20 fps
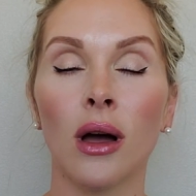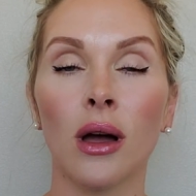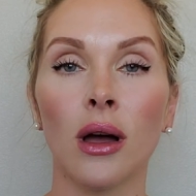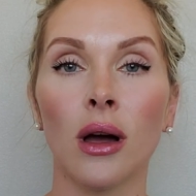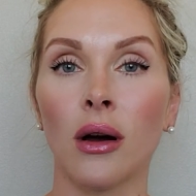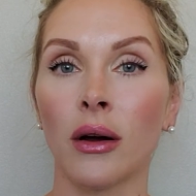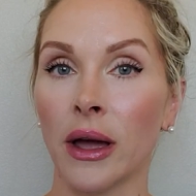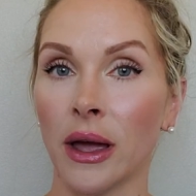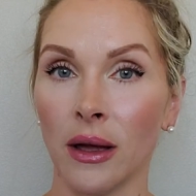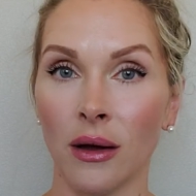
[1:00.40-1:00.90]

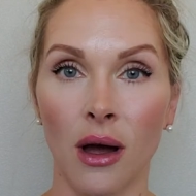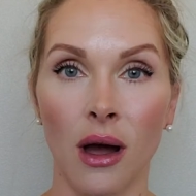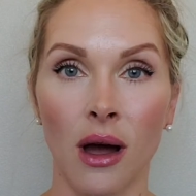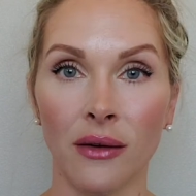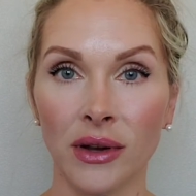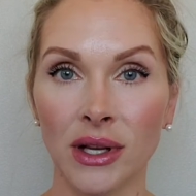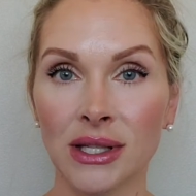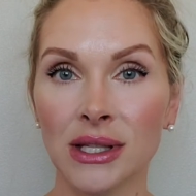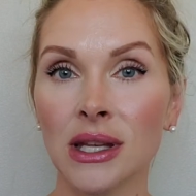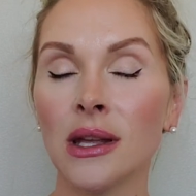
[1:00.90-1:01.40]
okay,
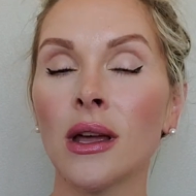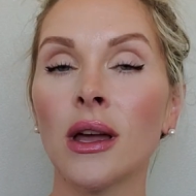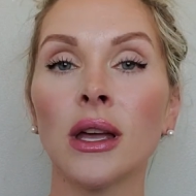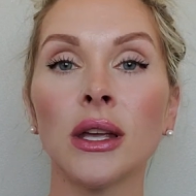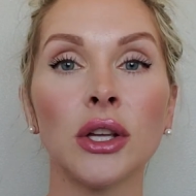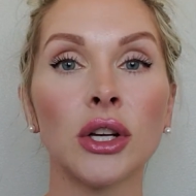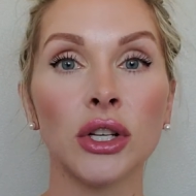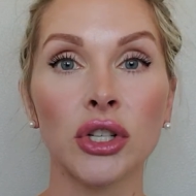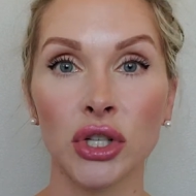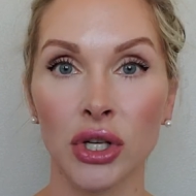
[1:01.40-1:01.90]
obviously
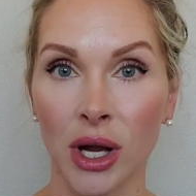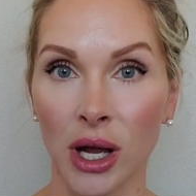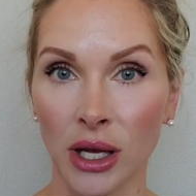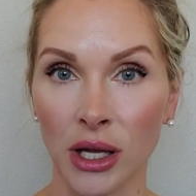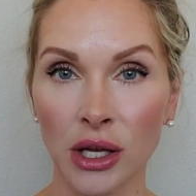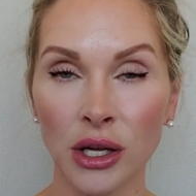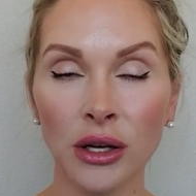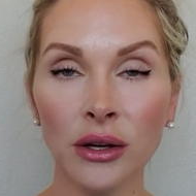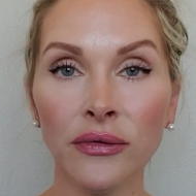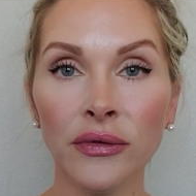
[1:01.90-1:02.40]
you're
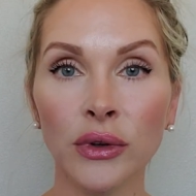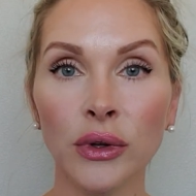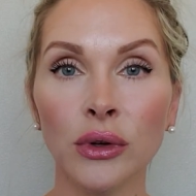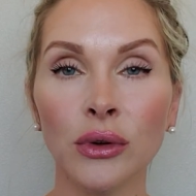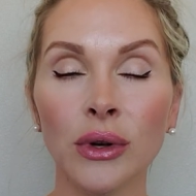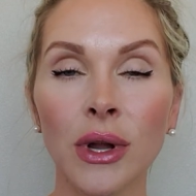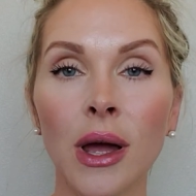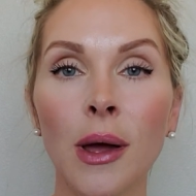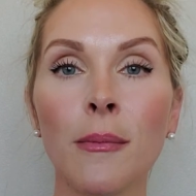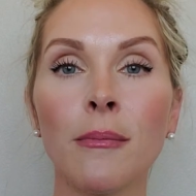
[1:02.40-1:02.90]
tracking your
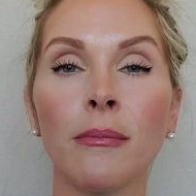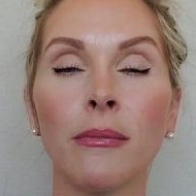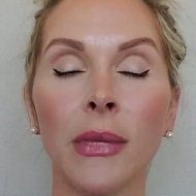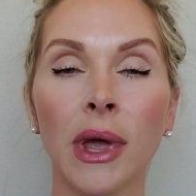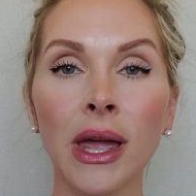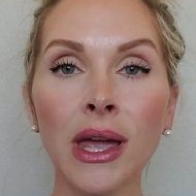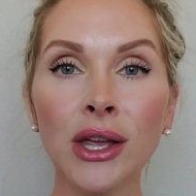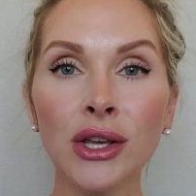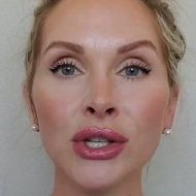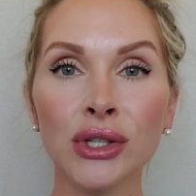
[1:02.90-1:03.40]
food.
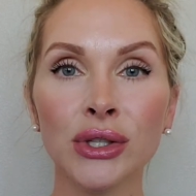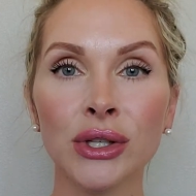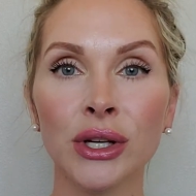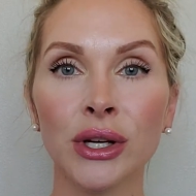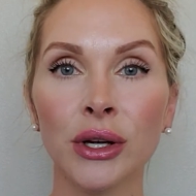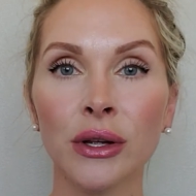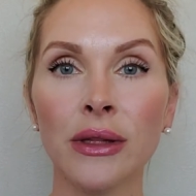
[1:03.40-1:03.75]
Make sure